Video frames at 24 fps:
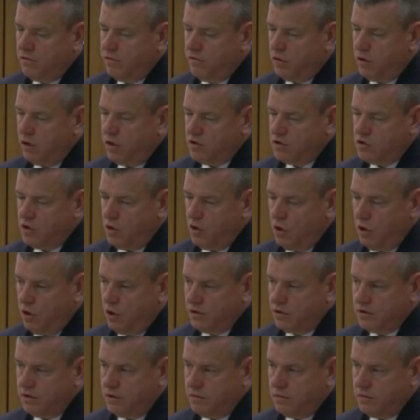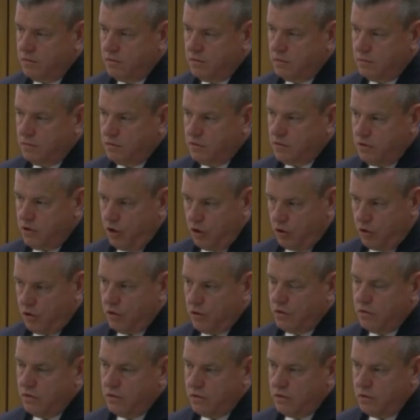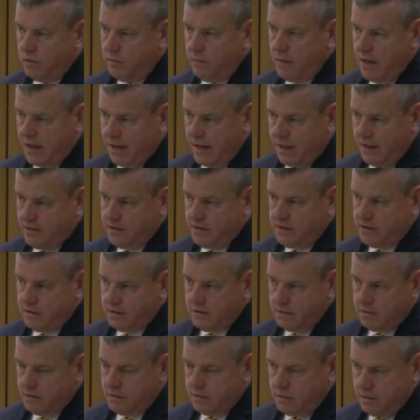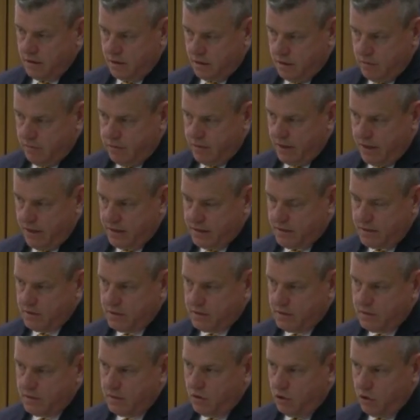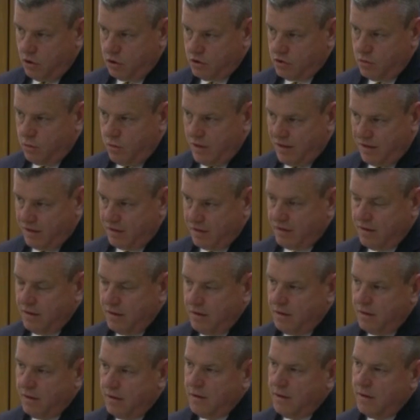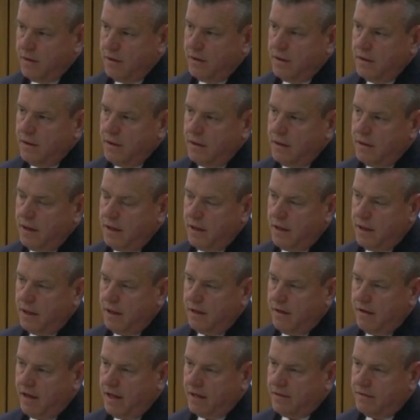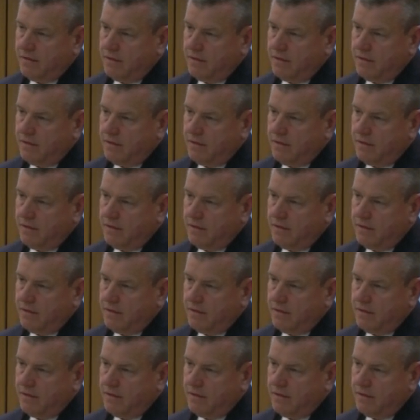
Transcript: for as long as it took to manage the complaints lodged with it. And